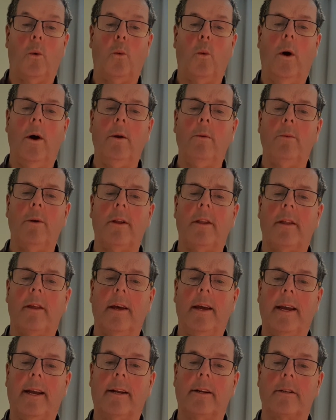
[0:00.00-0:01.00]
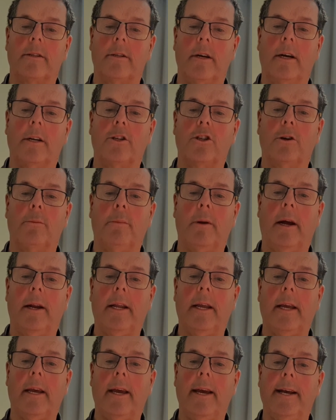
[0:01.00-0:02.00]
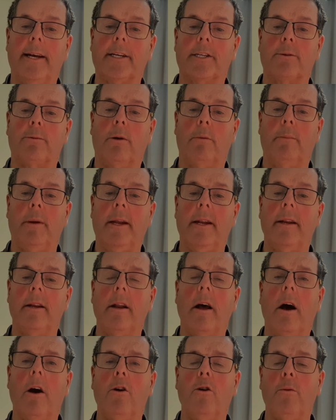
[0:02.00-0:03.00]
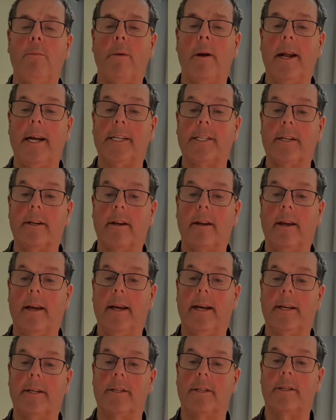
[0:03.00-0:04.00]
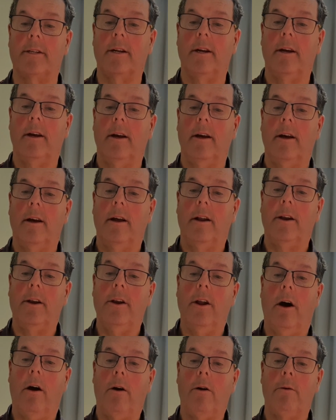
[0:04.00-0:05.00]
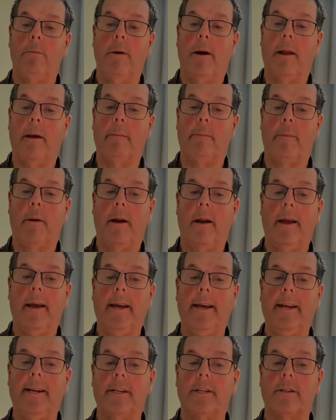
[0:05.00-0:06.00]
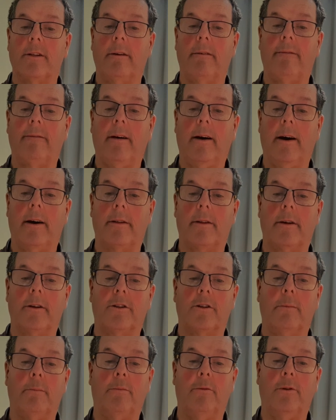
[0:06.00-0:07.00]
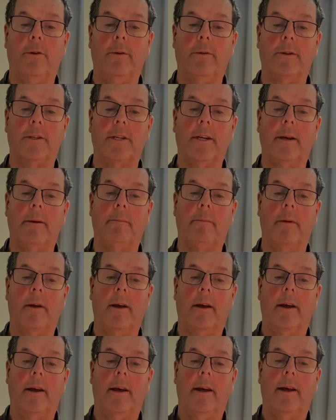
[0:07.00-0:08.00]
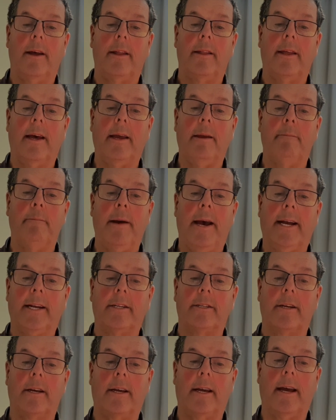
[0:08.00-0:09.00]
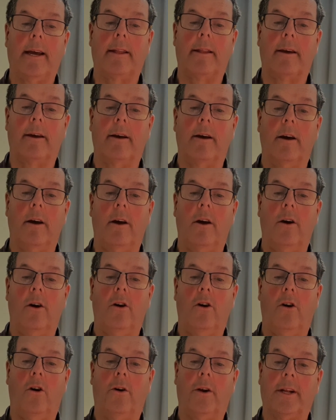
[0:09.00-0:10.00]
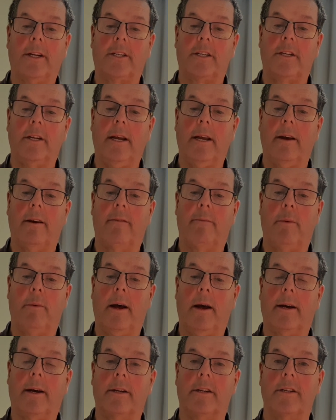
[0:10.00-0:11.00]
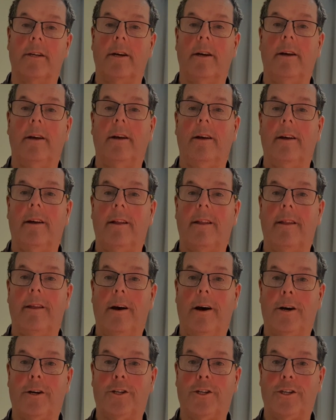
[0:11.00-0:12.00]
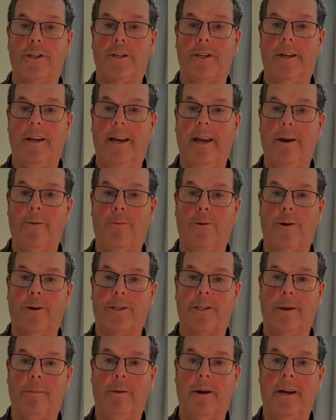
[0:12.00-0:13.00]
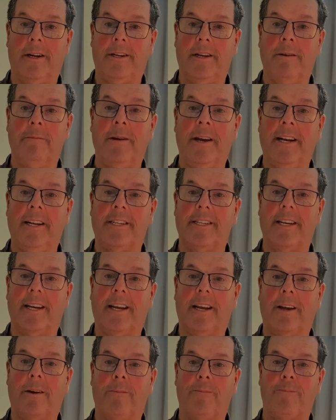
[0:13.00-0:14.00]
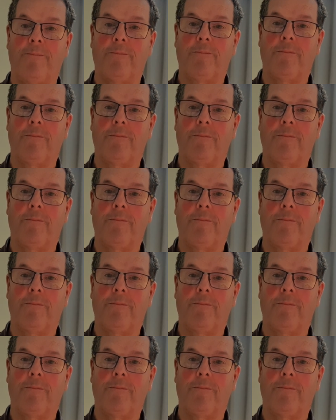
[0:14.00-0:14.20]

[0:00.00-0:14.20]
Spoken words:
One would think such a bloody kiss would be no pleasant kiss. No, but it pleased the Father to bruise him. They met together on a sea of blood. Thus, it was a bloody meeting."